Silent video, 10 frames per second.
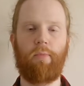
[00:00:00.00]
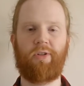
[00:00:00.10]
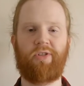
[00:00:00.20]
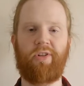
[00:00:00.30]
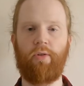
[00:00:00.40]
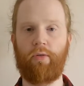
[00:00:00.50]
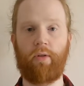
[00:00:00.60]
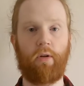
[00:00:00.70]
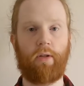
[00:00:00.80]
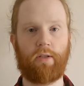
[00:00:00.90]
much to the
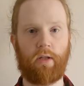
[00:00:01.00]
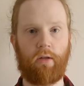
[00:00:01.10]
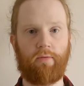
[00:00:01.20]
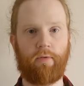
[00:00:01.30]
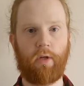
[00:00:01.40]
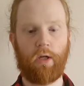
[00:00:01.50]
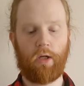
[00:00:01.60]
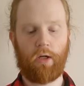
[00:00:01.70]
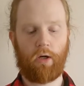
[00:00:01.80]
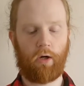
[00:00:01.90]
gun itself
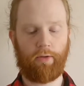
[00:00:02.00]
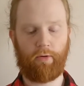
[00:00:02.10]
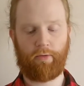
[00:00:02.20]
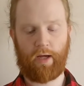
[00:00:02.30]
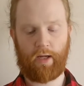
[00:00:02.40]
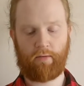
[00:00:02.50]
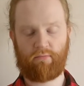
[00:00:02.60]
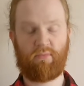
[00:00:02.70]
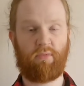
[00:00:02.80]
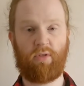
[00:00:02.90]
other than
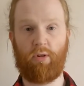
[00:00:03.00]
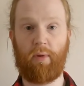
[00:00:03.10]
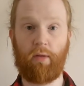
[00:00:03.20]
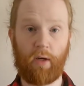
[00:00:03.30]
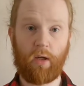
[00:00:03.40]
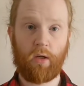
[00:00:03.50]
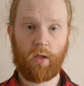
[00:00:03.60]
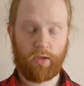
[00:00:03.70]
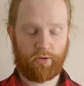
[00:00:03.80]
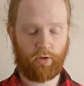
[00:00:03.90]
durability.
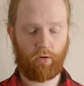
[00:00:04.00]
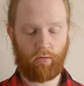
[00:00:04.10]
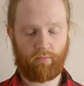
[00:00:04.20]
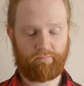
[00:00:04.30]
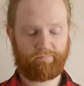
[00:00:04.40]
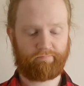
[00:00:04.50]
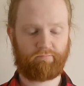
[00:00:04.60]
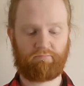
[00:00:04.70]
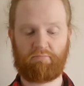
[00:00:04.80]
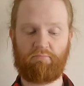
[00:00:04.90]
So other
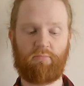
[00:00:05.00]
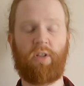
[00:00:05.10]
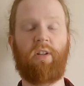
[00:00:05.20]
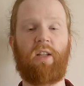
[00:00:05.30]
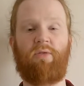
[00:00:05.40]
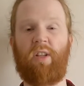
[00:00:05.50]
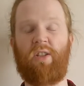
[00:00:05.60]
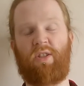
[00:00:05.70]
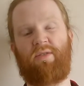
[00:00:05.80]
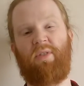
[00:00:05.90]
than that, it's really
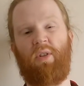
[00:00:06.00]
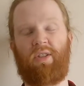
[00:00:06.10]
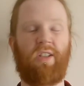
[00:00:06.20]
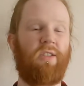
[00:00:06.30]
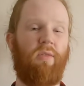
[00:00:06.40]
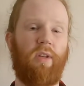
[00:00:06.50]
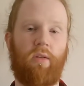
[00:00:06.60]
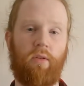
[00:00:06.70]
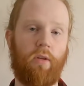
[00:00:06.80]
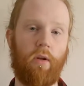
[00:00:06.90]
just for looks. It's not really
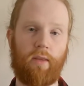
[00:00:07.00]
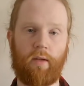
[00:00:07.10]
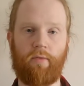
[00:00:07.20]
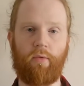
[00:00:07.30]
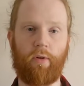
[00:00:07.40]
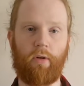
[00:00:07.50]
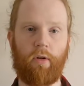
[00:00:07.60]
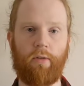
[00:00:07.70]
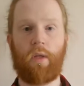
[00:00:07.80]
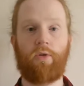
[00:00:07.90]
going to do anything for your
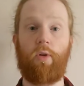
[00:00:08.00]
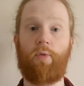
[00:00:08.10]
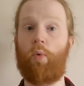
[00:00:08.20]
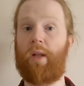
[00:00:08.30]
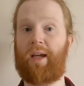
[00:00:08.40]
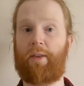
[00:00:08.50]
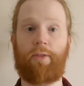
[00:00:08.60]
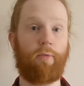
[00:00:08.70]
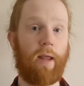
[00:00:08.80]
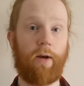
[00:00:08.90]
gun. So if you want like a
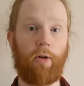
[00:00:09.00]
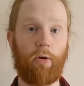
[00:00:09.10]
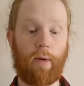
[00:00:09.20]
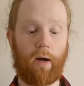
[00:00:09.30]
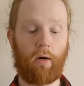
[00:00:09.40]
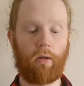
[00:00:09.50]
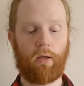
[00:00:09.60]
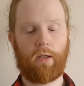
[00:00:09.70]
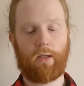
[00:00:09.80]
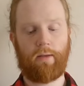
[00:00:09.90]
threaded outer barrel,
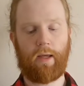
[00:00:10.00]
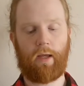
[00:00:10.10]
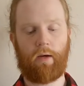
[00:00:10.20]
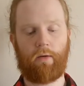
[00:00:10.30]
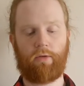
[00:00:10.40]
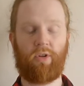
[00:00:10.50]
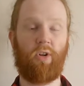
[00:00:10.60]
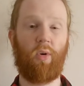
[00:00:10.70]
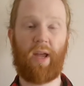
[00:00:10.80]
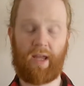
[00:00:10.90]
then you
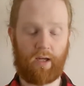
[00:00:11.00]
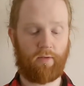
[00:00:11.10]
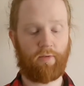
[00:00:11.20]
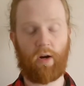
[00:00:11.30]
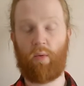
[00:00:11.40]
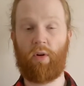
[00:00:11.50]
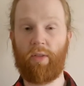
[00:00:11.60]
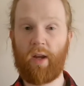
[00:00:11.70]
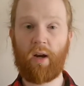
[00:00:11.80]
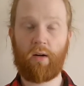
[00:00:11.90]
could go ahead and fire one
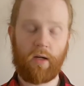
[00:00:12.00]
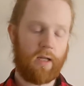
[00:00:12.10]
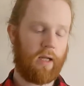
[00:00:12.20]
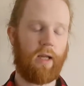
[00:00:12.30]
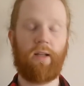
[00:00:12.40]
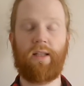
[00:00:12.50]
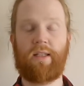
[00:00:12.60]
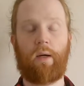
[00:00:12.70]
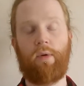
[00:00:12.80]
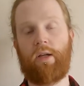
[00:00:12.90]
on there, and at least
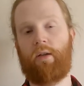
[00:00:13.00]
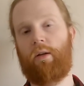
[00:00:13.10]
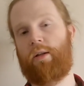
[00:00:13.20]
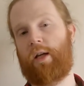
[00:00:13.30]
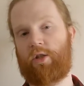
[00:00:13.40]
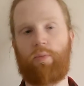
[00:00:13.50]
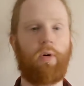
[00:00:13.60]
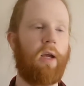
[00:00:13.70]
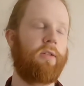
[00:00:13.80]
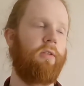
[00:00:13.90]
that way you can attach
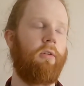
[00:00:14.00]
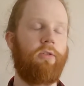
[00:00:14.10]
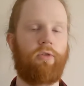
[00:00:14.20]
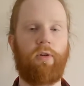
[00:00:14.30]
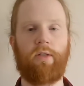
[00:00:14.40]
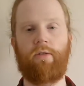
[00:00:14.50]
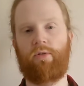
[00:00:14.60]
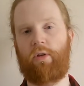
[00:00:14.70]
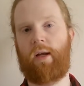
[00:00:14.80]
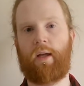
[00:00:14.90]
suppressors, tracers,
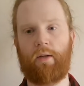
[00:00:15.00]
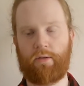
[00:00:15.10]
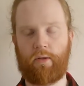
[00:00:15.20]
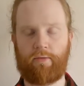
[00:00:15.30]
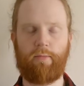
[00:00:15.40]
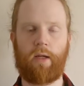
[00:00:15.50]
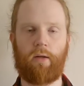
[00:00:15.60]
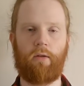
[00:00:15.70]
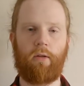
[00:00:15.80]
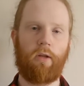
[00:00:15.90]
all that kind of stuff, make it
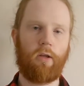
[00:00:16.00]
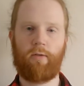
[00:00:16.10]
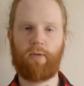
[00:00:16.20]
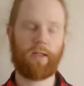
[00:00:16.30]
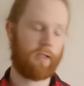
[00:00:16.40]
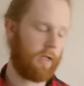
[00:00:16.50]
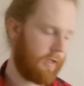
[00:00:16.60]
all fancy.